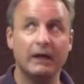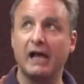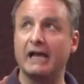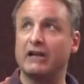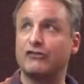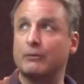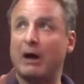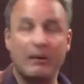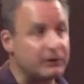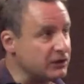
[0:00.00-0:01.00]
And as our
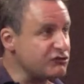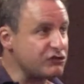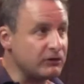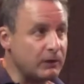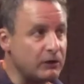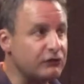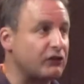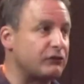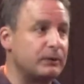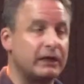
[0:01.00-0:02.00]
population grows,
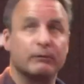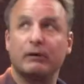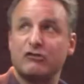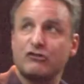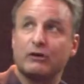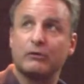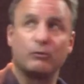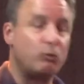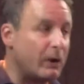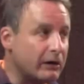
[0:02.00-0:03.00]
as we get richer,
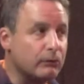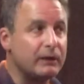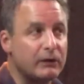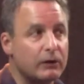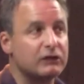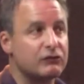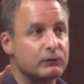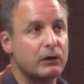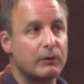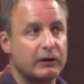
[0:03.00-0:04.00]
where are we going to
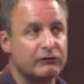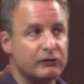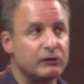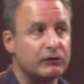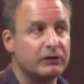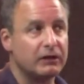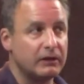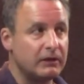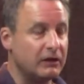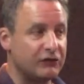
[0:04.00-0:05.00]
grow our food?
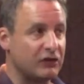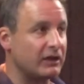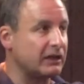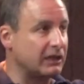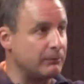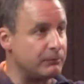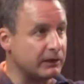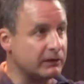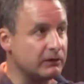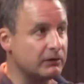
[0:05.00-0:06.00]
Is that going to get
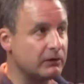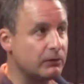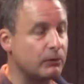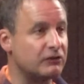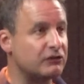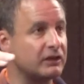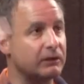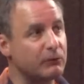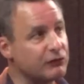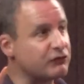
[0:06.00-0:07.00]
bigger, or is it going
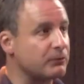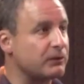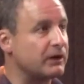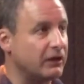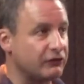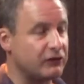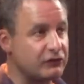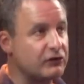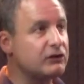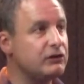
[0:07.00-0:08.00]
to move somewhere else?
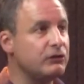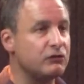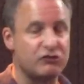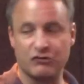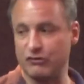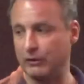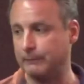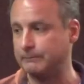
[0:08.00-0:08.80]
That's a huge issue.